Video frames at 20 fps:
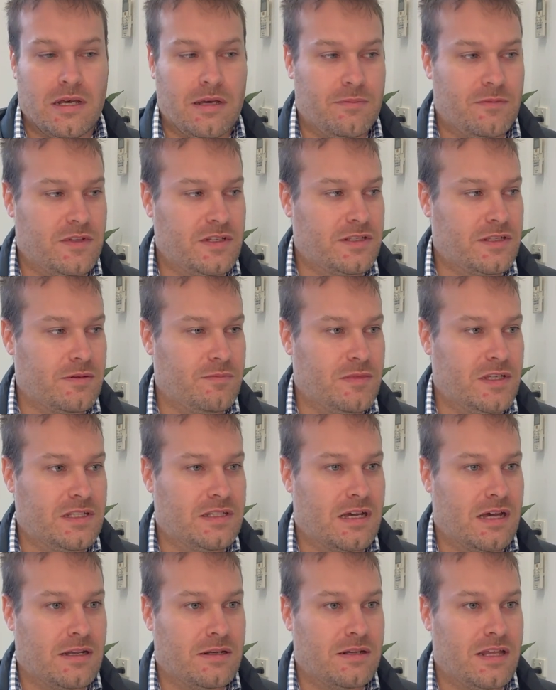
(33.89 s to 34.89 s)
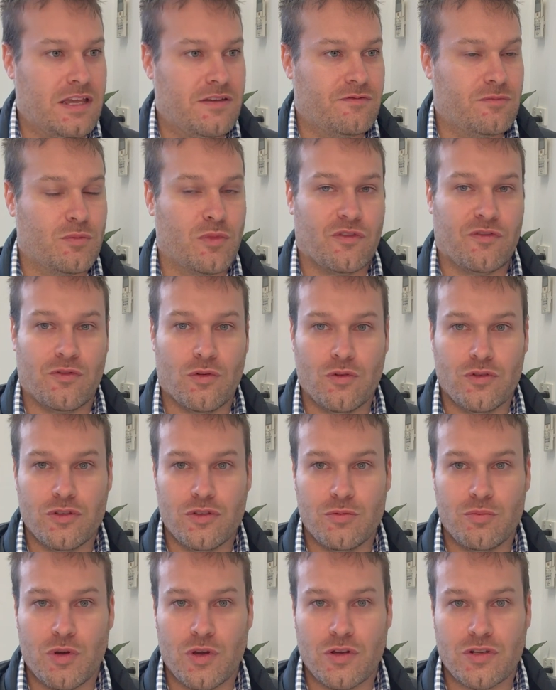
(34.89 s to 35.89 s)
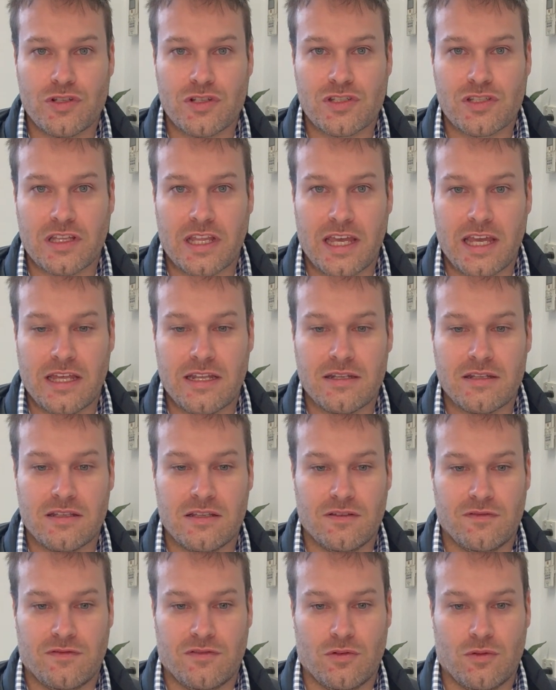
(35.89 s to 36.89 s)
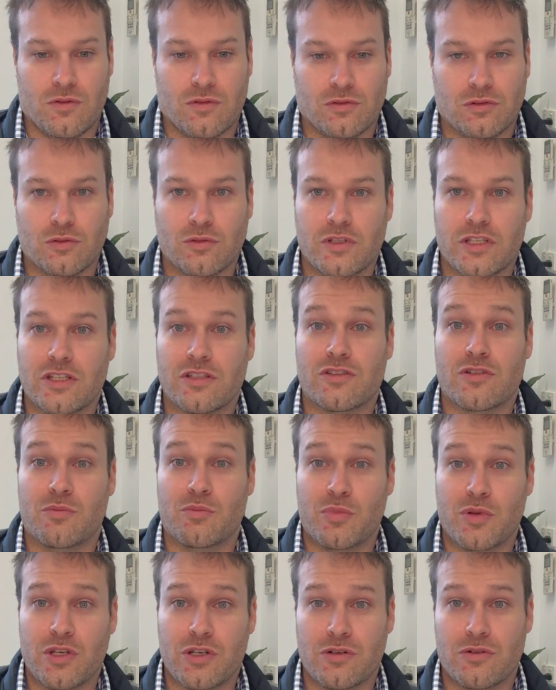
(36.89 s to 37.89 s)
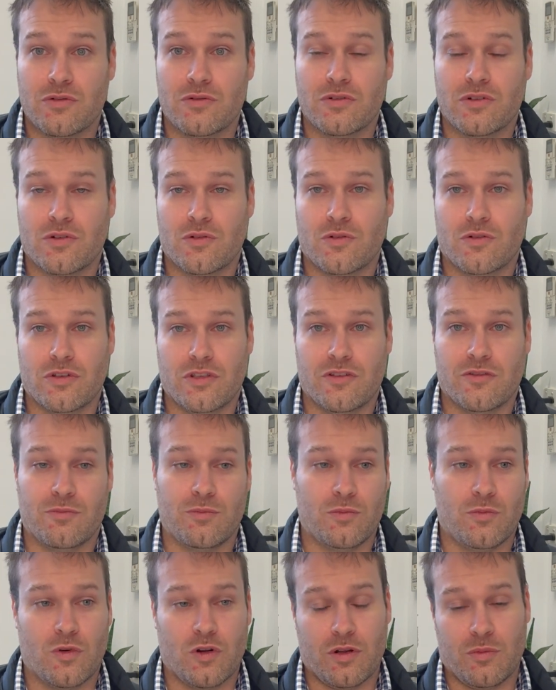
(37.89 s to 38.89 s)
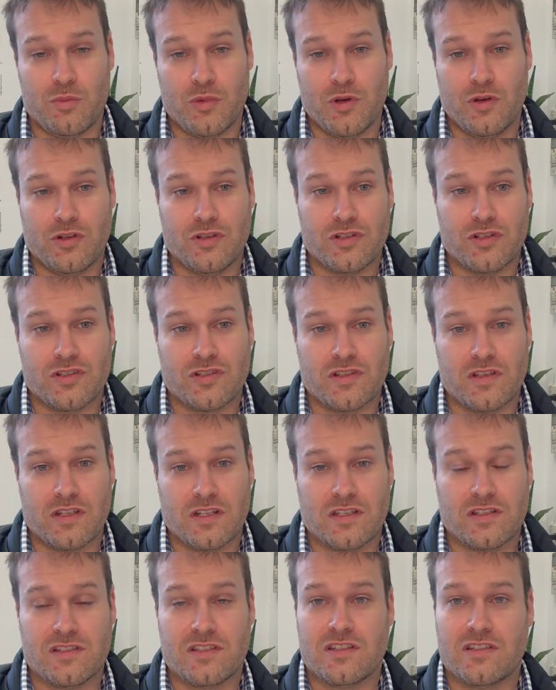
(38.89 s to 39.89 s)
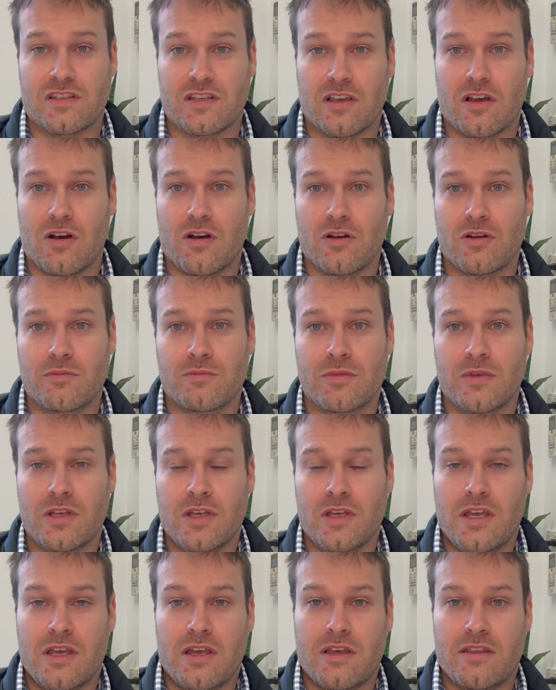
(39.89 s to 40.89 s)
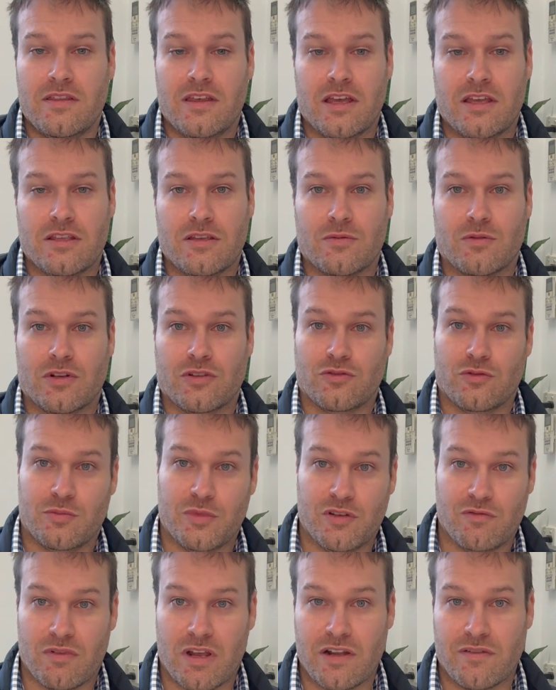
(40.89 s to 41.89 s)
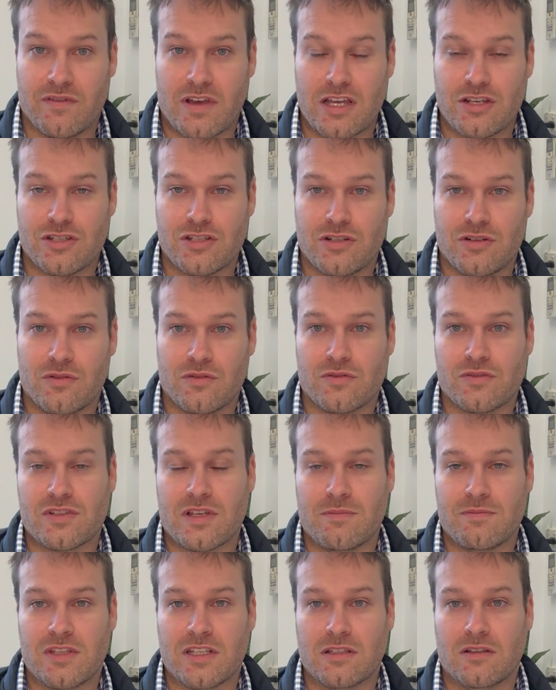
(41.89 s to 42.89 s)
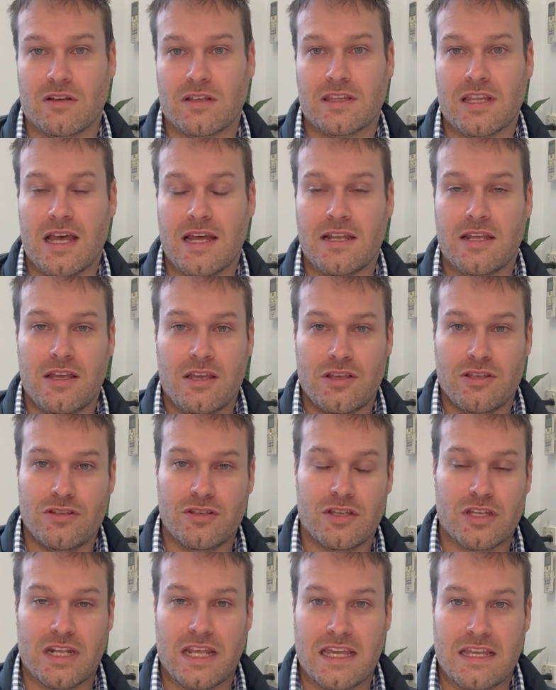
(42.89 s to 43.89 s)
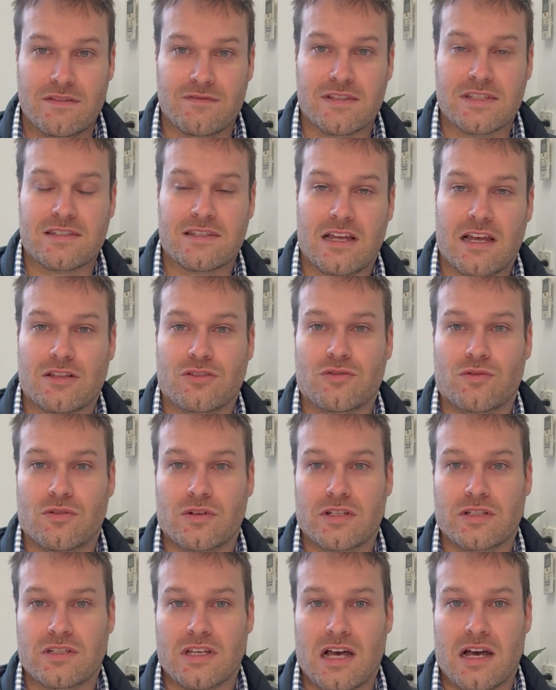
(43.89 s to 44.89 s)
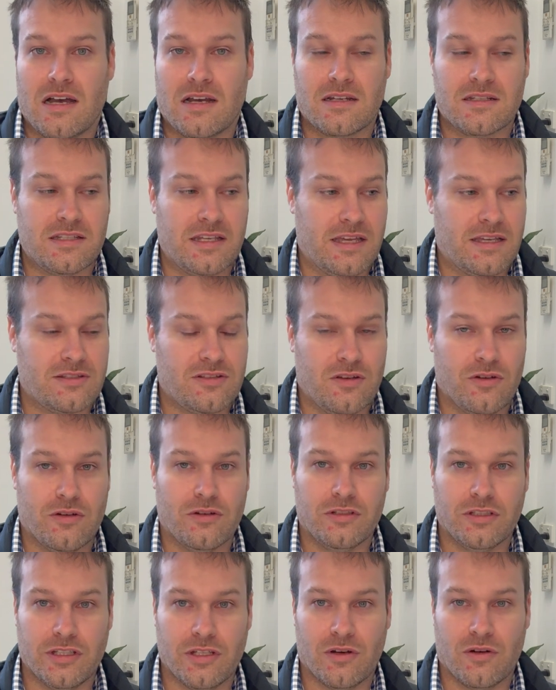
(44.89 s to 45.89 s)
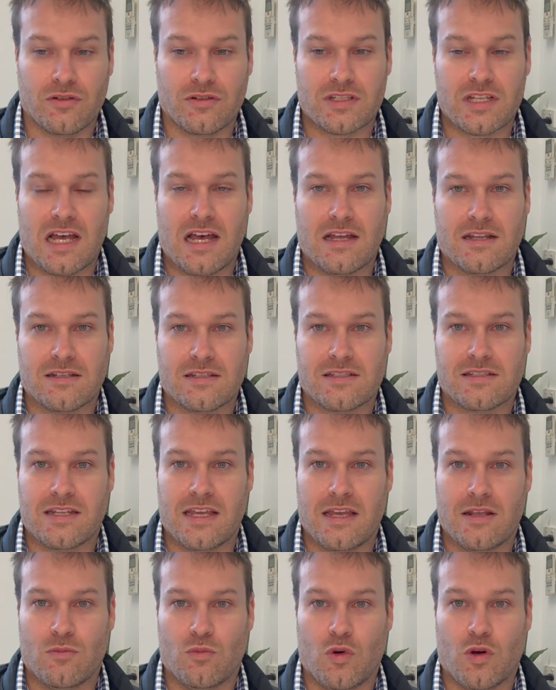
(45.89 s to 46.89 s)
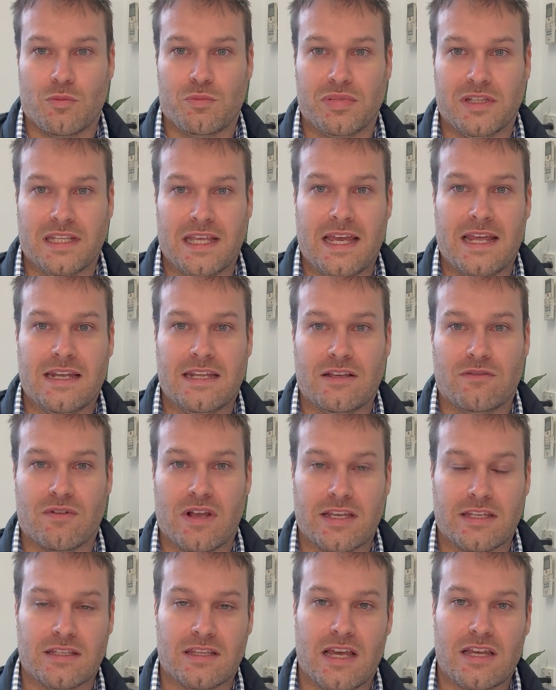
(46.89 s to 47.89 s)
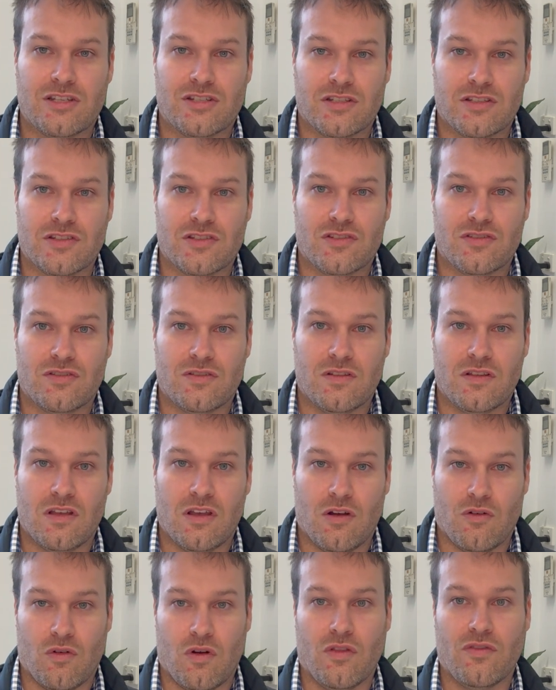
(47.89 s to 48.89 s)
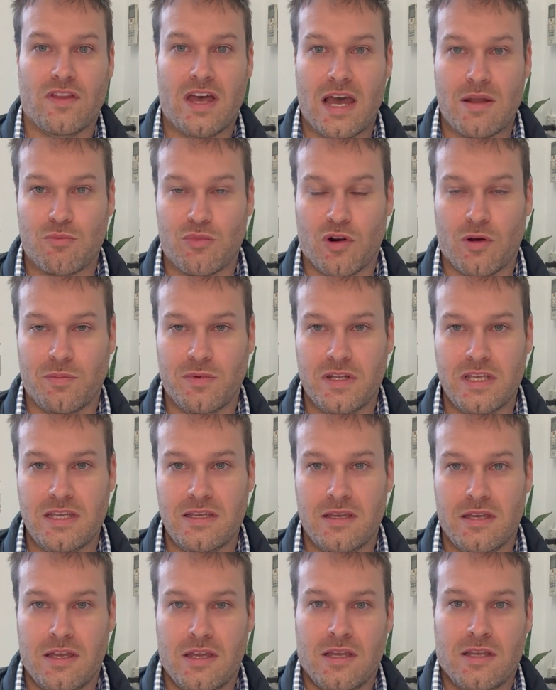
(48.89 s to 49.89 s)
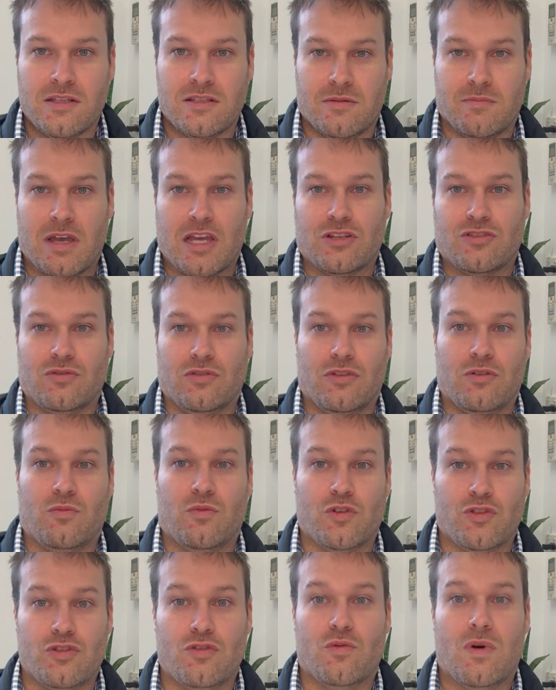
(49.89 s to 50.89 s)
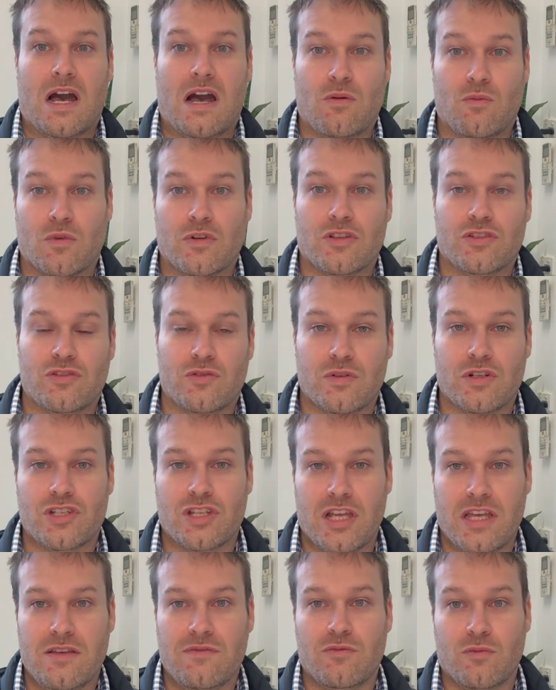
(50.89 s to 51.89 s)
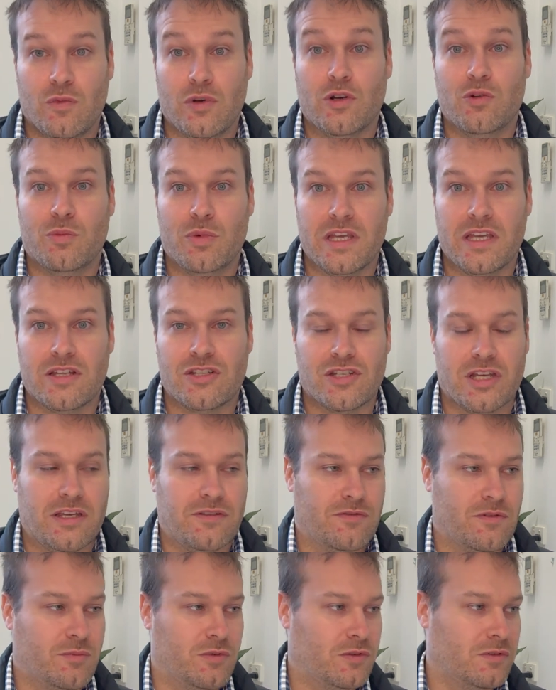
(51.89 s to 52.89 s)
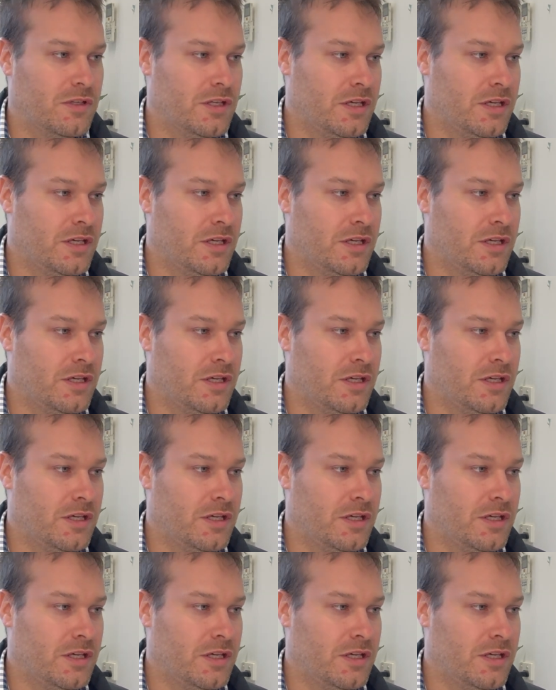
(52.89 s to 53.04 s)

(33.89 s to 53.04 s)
This can be done even before you purchase land. If you're looking to build or you want to purchase an existing home that you want to do a big renovation on or something like that, you can even start talking to architects early on to understand what planning regulations are on that property to make sure that what you are wanting to achieve will be achievable.